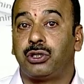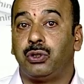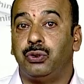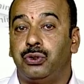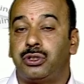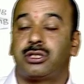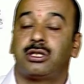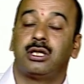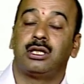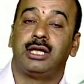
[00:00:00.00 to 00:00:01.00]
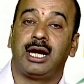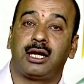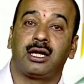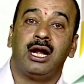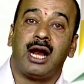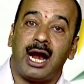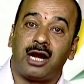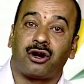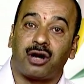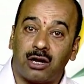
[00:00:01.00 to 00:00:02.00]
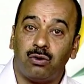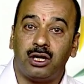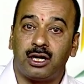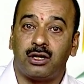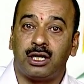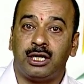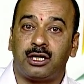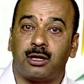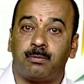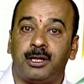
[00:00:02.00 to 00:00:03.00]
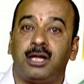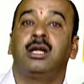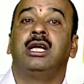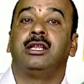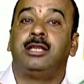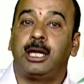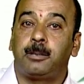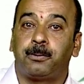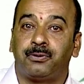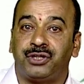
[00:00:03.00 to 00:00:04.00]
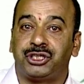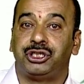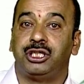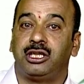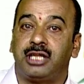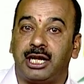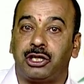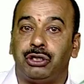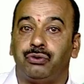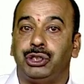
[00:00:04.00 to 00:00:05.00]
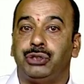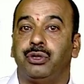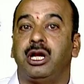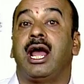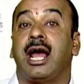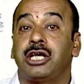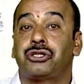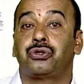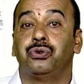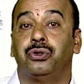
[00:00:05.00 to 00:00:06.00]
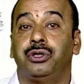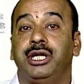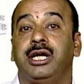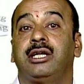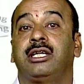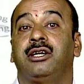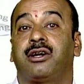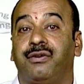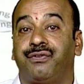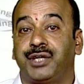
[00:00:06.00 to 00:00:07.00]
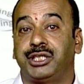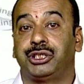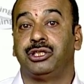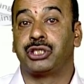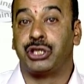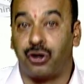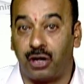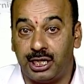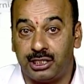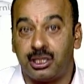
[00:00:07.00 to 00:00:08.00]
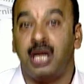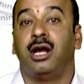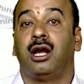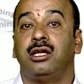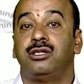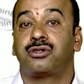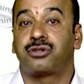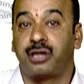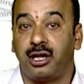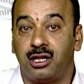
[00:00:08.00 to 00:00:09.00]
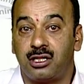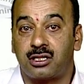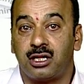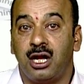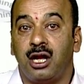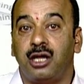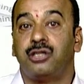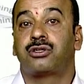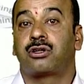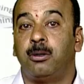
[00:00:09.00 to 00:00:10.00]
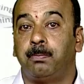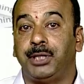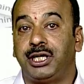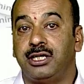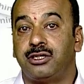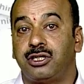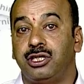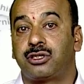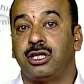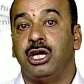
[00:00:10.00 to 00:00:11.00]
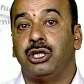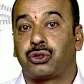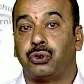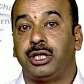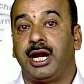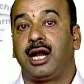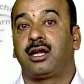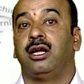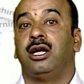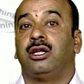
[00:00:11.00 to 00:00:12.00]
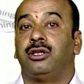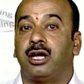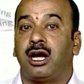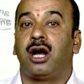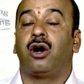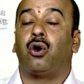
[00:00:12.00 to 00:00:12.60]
includes that at regular interval that professional, that individual has to orient and refresh his knowledge, his skills, his competencies so that the